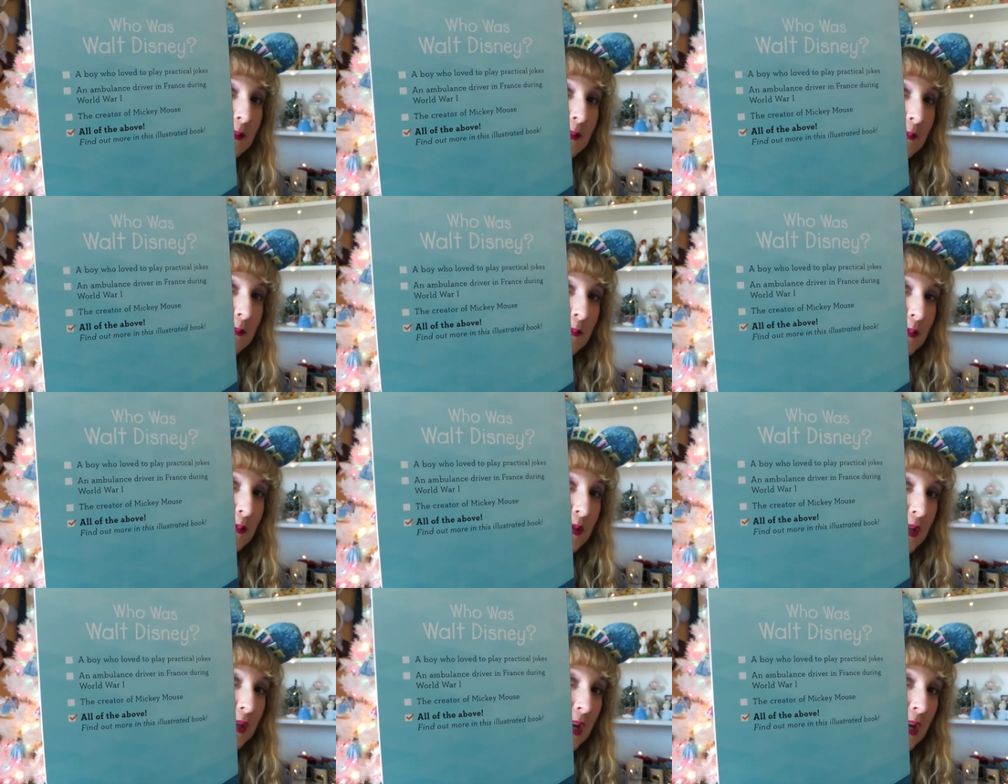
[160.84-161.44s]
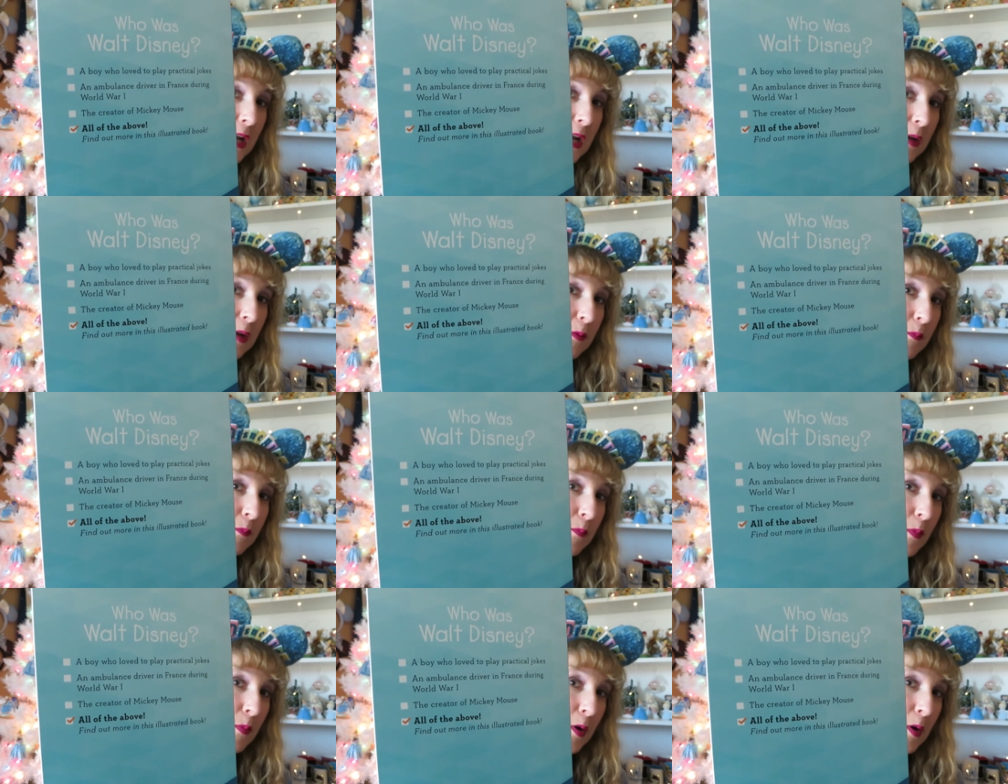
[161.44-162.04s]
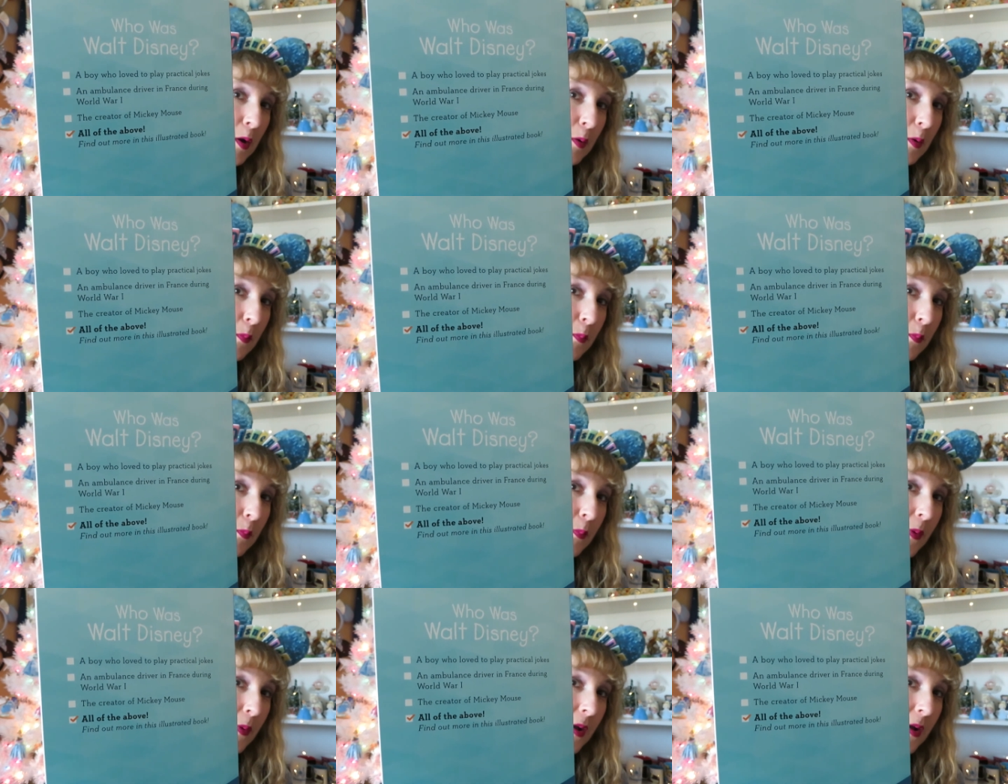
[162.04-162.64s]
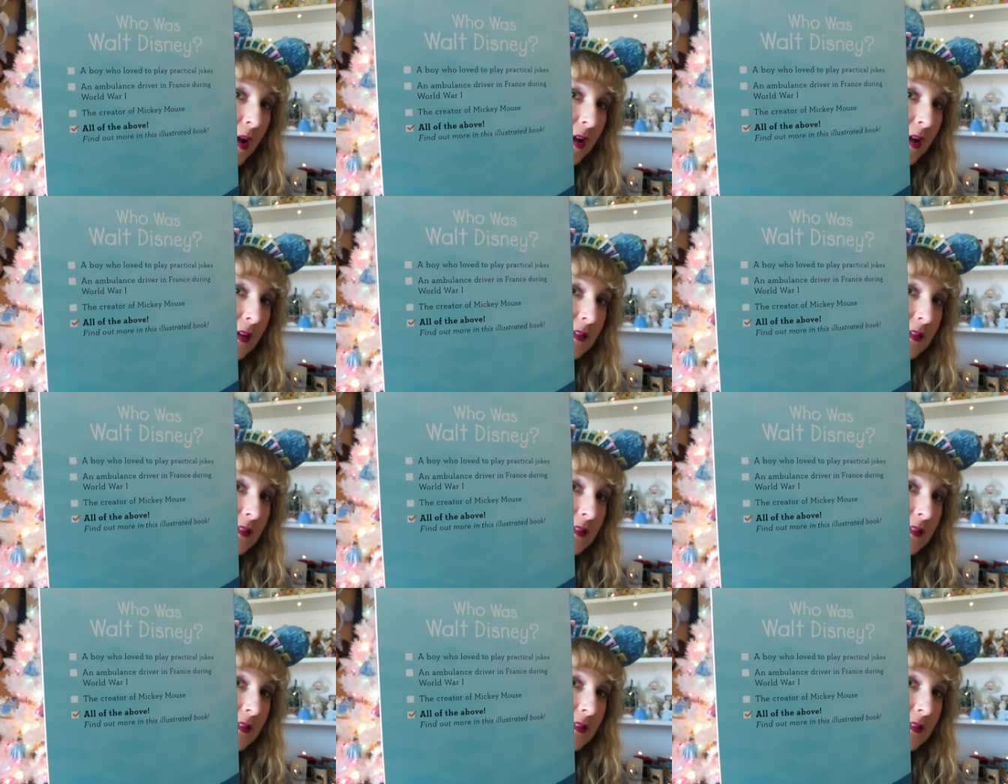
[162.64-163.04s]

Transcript: practical jokes, an ambulance